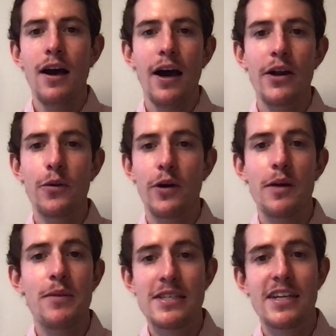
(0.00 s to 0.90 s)
I don't want to
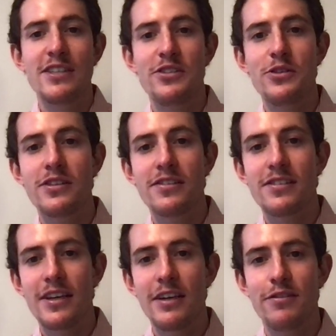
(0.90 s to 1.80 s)
miss any students.
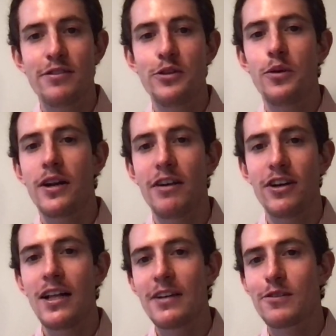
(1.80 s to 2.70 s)
If you want to have a
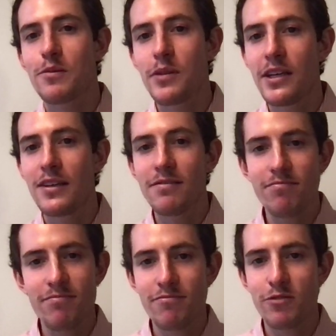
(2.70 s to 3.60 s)
class with me,
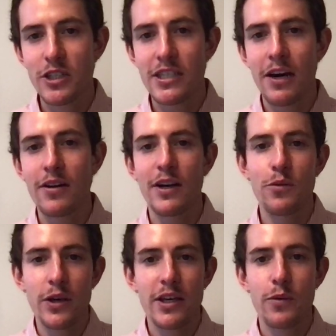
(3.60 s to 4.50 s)
reach out and
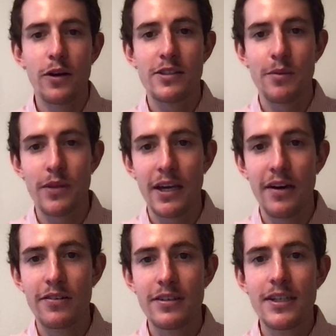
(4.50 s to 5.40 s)
we can work something
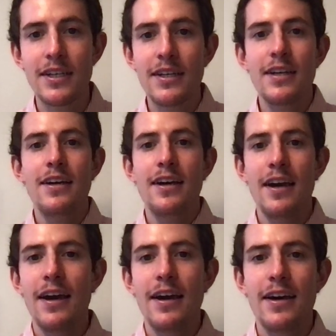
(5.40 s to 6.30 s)
out.
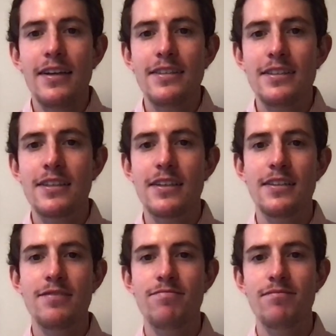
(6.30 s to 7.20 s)
And
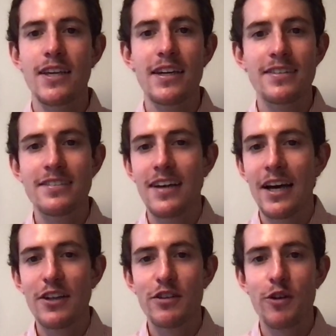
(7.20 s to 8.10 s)
yeah, I
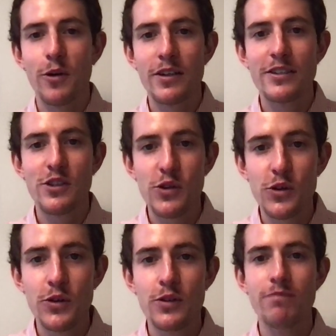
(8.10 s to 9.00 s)
look forward
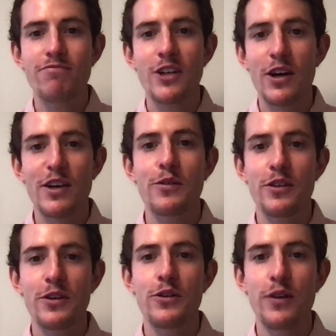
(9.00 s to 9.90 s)
to talking
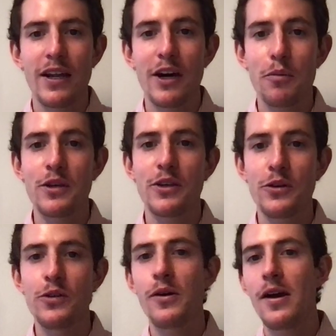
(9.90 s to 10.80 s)
with you and helping
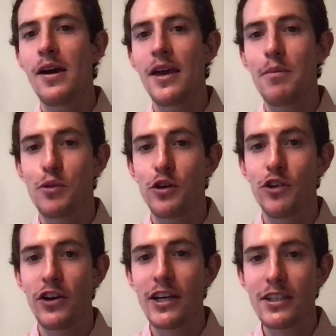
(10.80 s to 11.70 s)
you improve
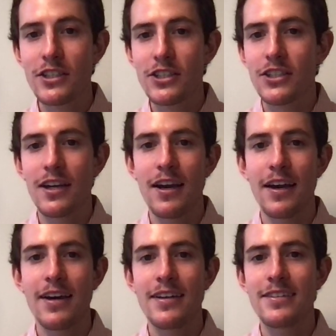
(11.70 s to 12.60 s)
your English.
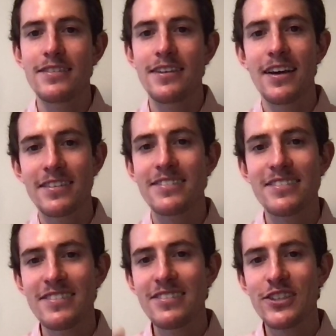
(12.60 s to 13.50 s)
And yeah,
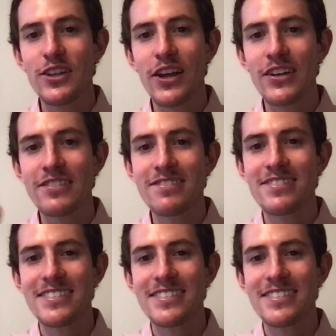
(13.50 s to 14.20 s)
see you later.